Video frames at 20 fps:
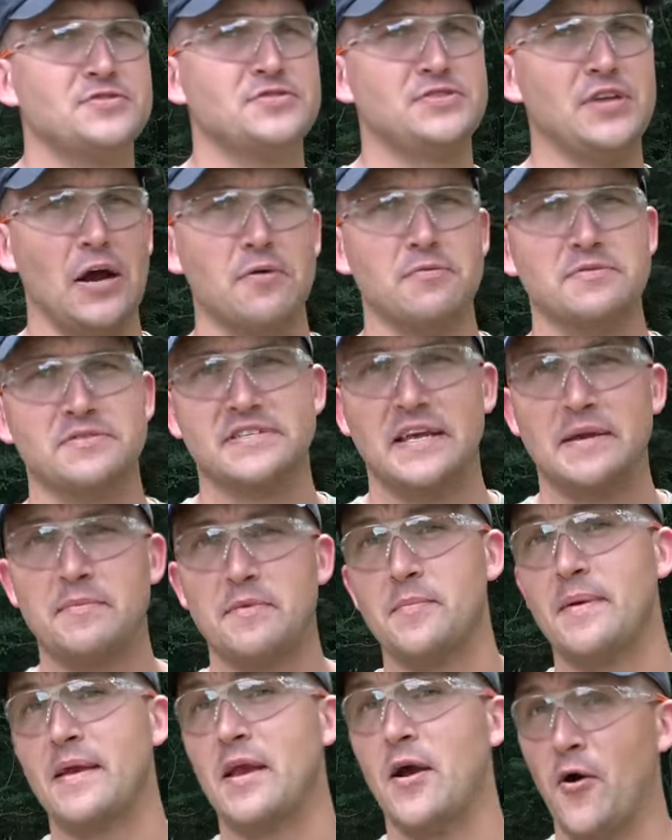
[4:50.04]
don't seem
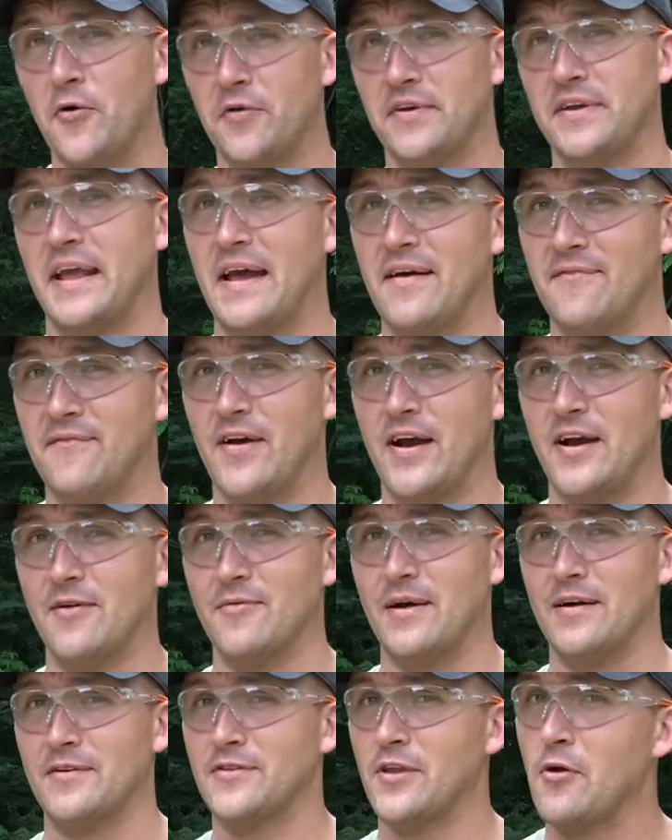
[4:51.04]
to be holding up very
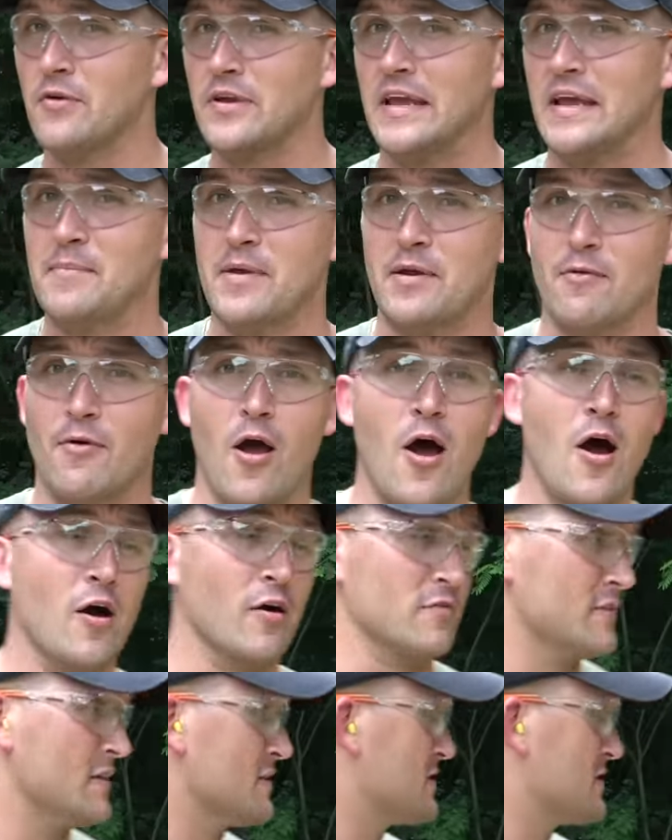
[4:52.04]
well. Don't get me wrong,